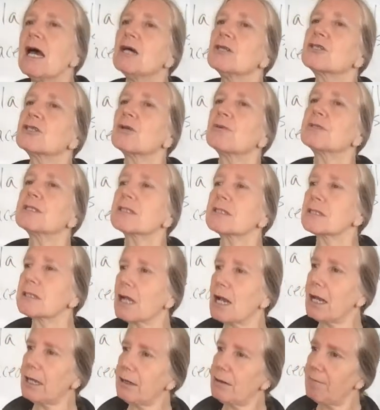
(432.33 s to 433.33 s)
And so it's
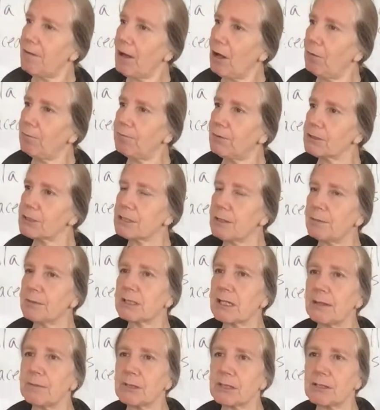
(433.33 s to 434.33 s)
kind of helpful
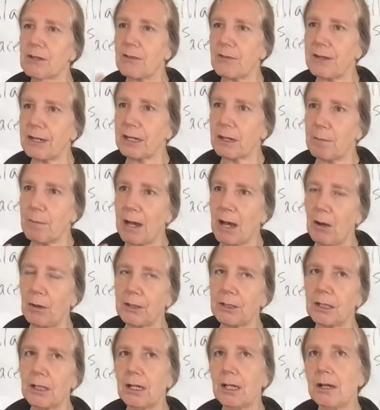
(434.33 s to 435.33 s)
sometimes to think about